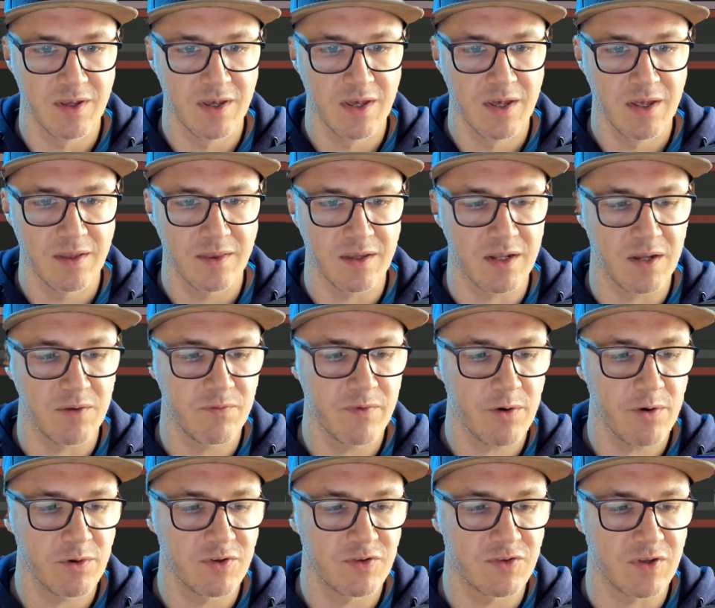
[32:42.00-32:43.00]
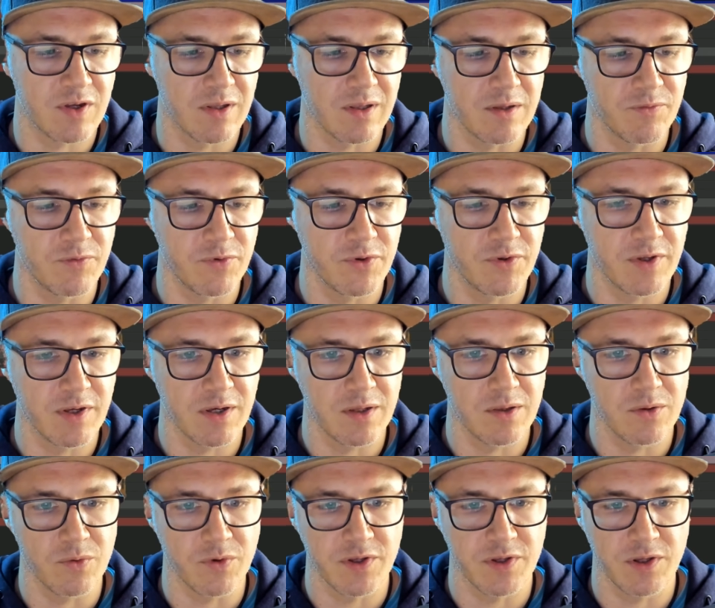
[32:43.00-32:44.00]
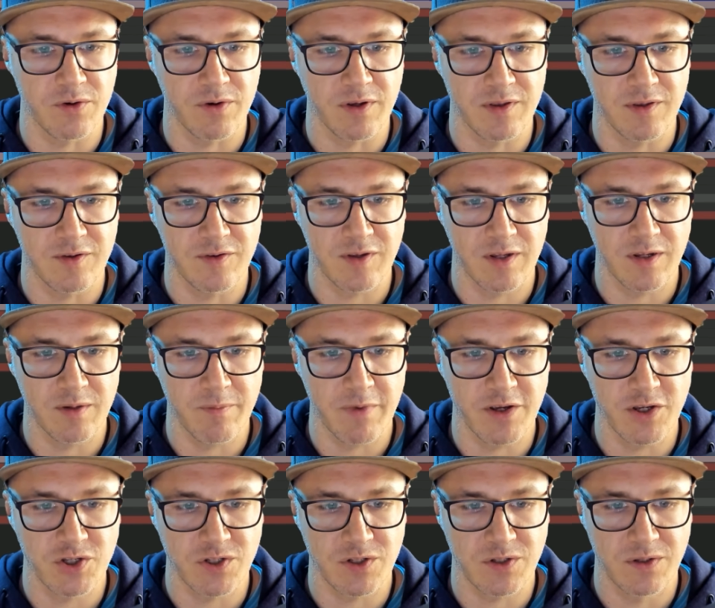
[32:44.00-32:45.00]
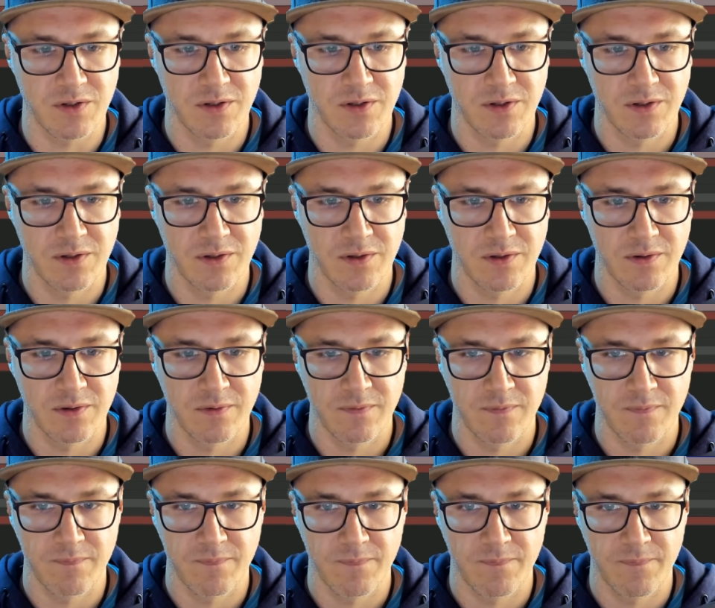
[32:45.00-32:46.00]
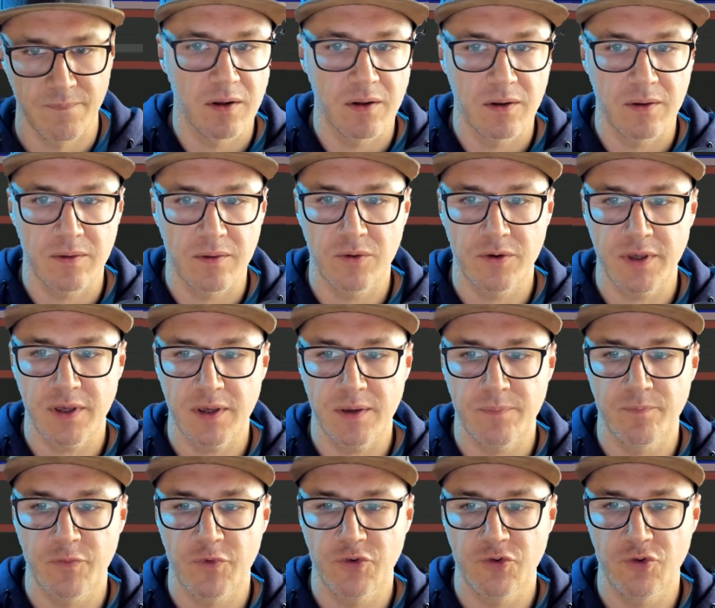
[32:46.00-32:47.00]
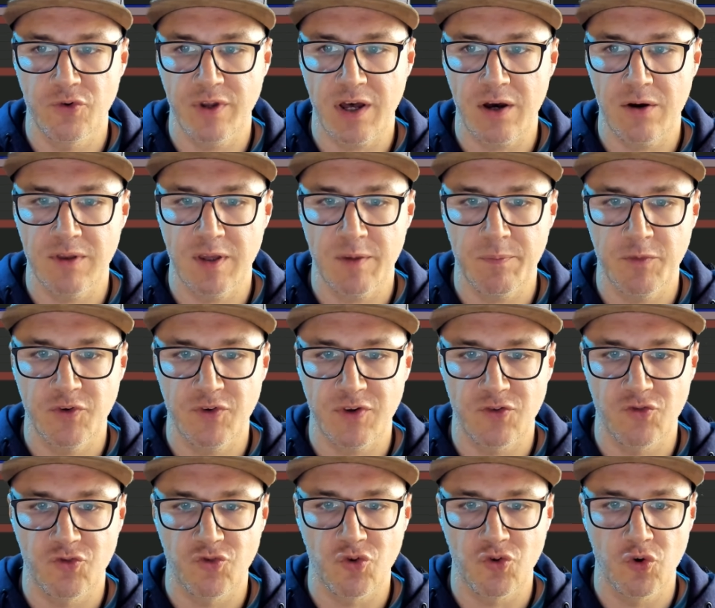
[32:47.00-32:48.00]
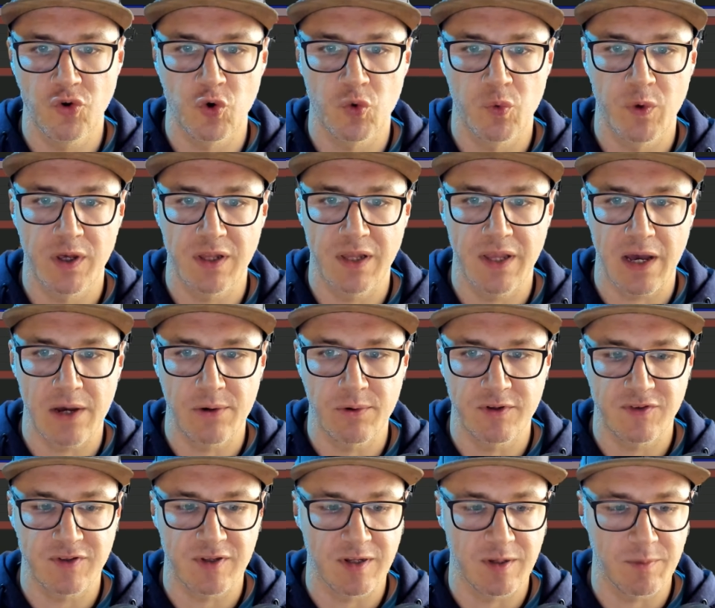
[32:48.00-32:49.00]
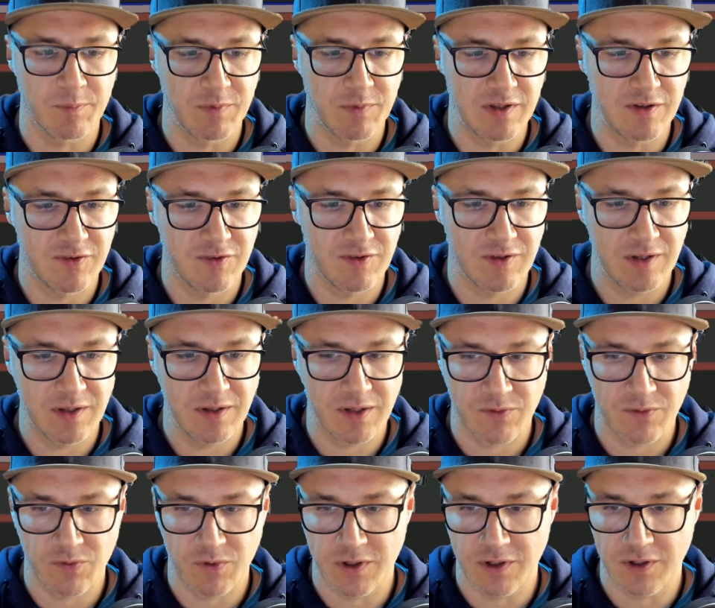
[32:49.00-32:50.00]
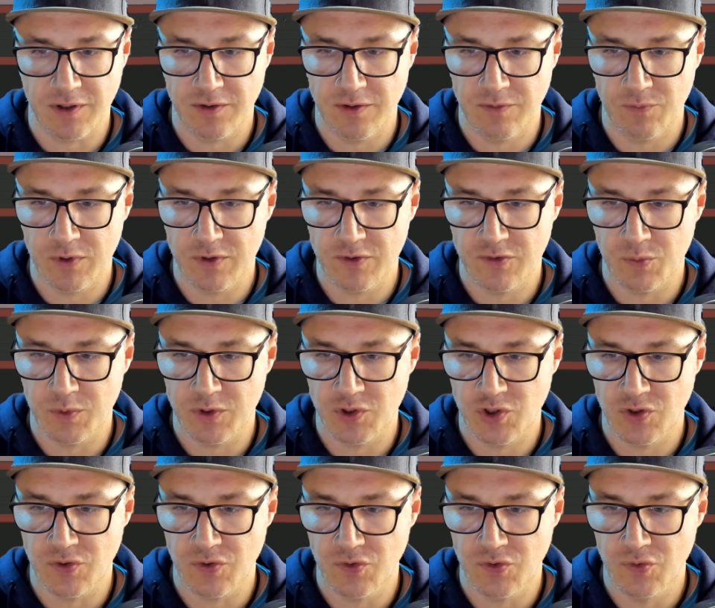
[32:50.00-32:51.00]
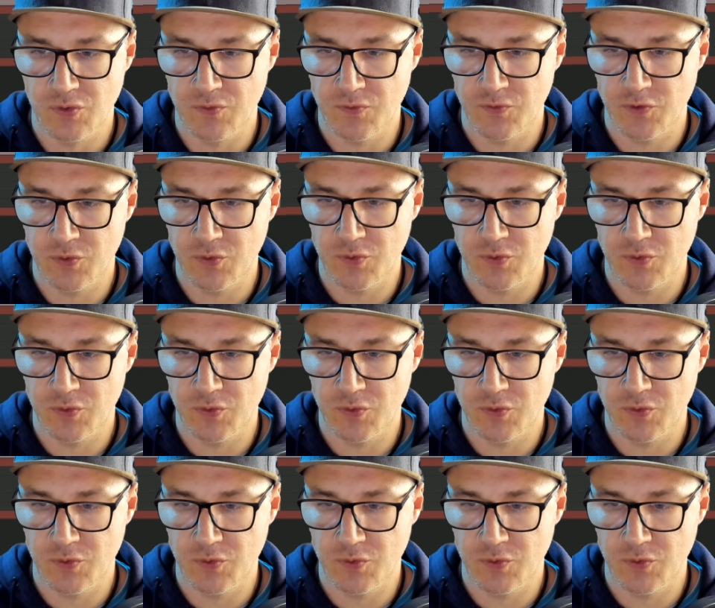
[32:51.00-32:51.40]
that are very subtle if you take a look here at this animation. Okay, so now let me just show you quickly how I set up this scene. Therefore, I will switch to 2 views